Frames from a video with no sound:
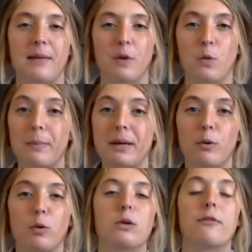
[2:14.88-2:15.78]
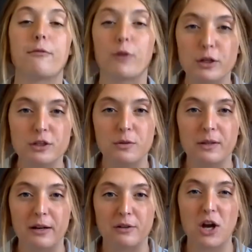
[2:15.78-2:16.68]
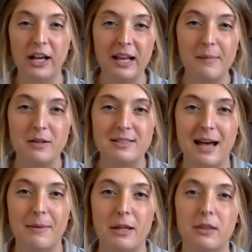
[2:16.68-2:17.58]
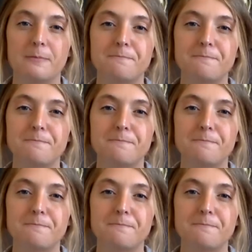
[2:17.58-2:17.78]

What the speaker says: or what people were referring to when they were talking about Sabbath.